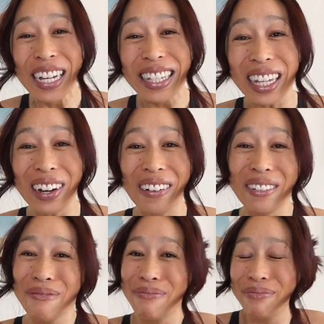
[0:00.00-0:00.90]
So
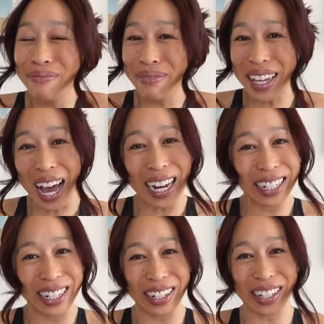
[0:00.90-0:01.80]
be kind
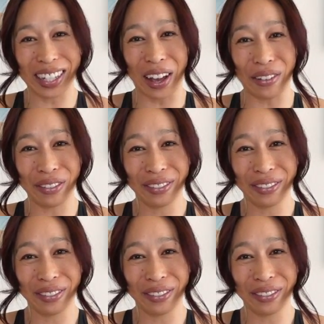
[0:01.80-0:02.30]
to yourself.